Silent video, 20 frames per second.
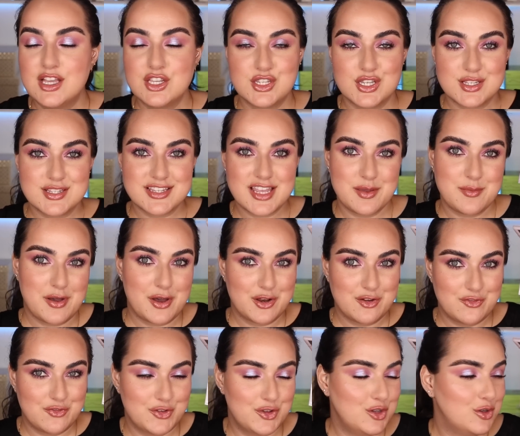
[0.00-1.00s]
just came out
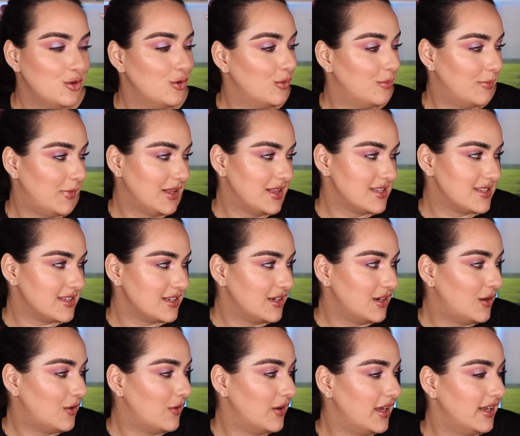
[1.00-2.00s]
a few months
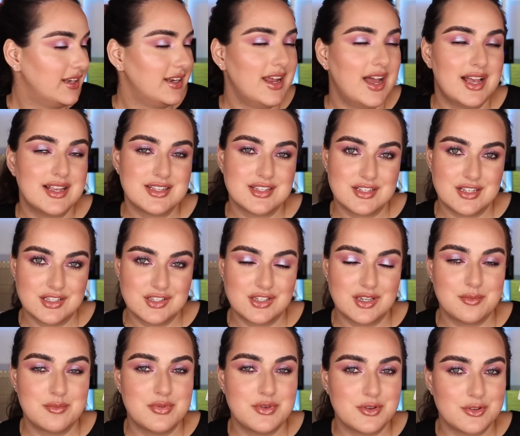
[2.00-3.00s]
ago and it has such
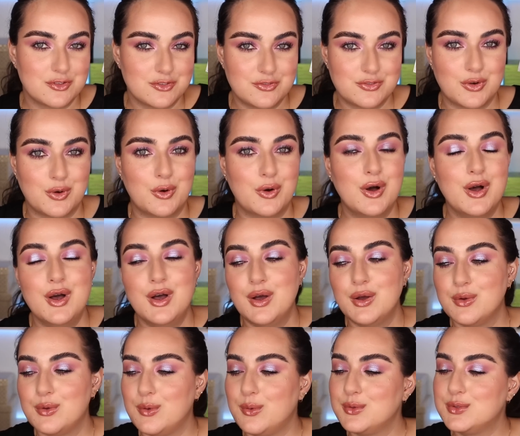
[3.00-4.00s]
a beautiful
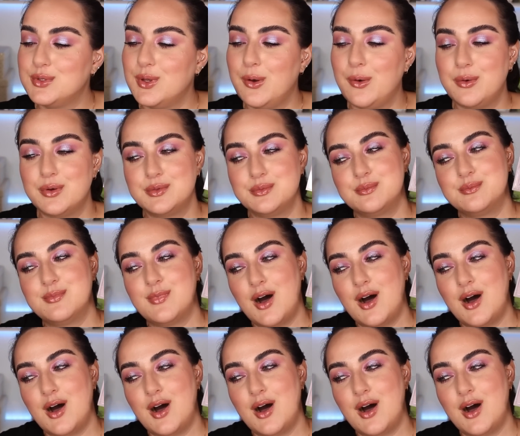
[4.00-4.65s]
cool tone,